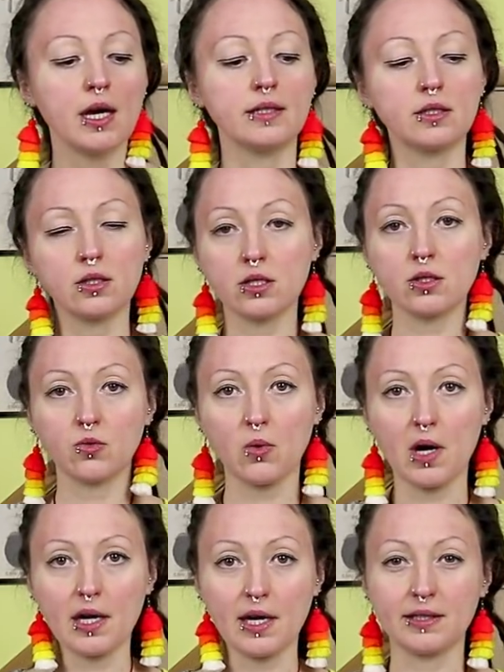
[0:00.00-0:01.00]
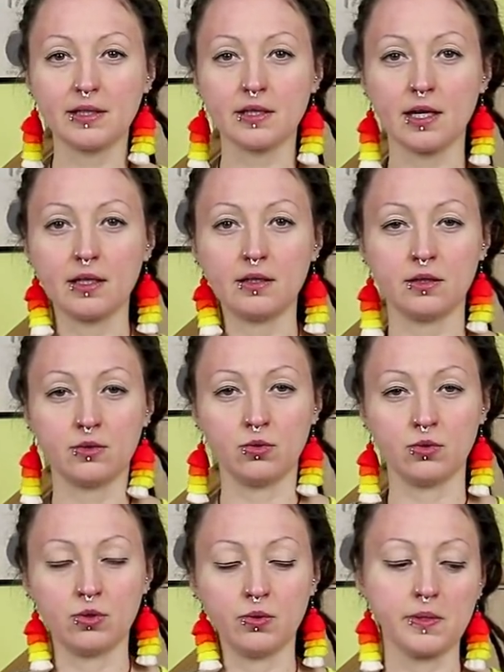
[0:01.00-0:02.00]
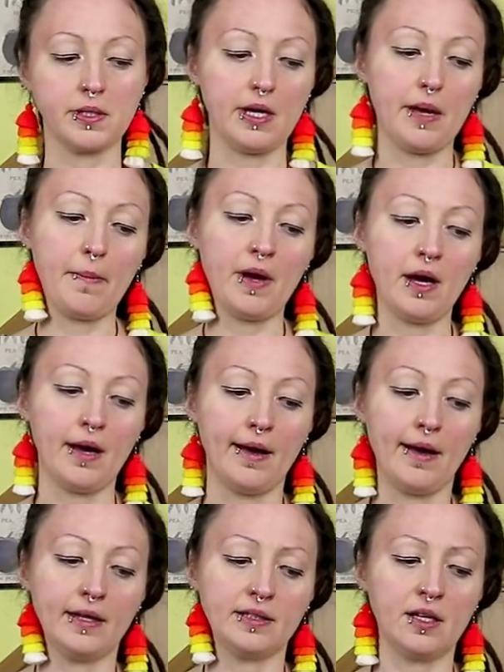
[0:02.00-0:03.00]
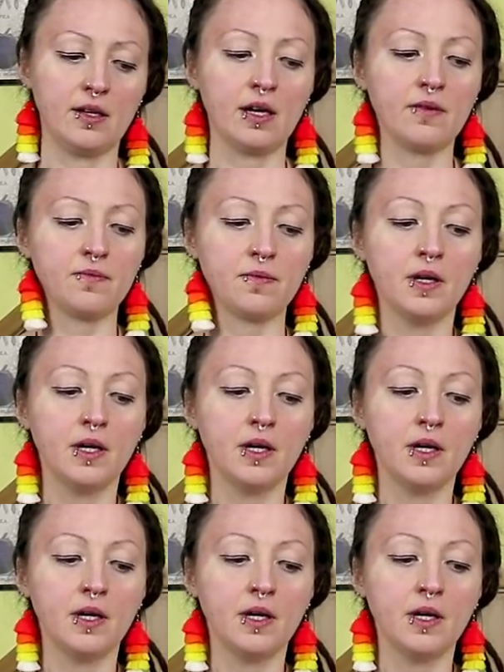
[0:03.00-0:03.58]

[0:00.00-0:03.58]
and the reason why I decided to choose them, they have